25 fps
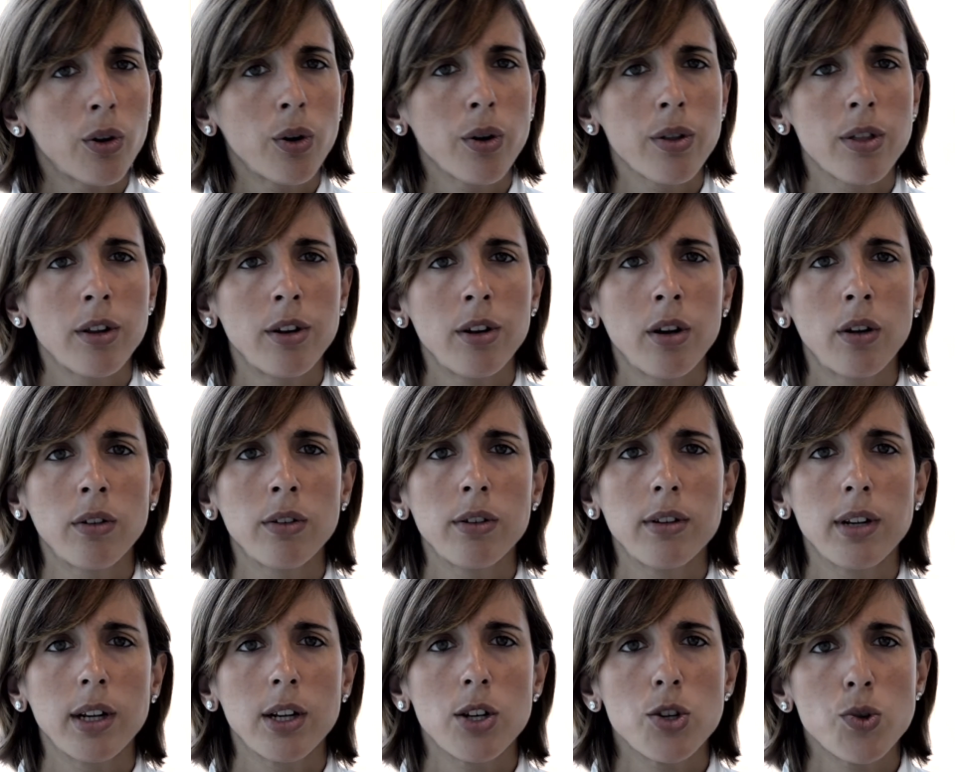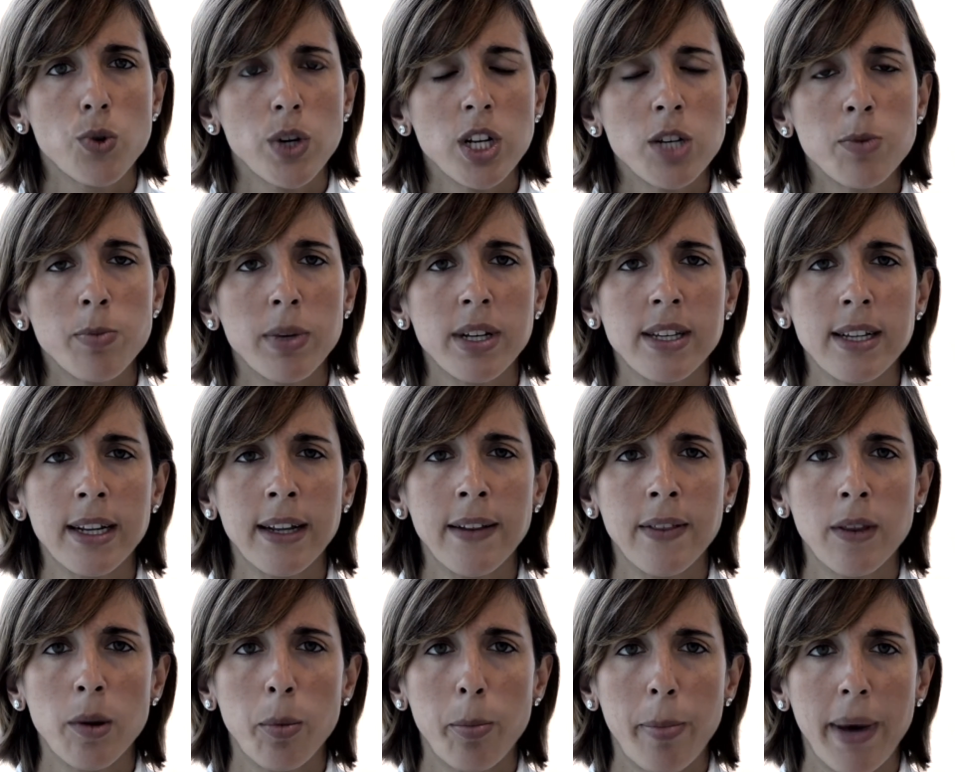orthodontic treatment
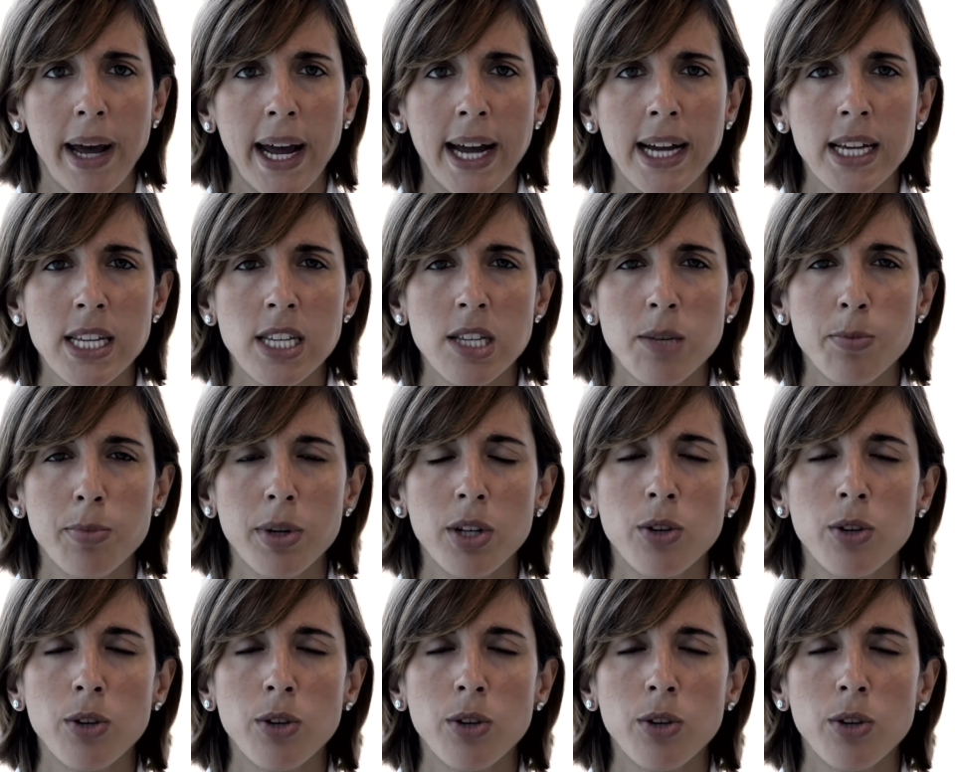in the past,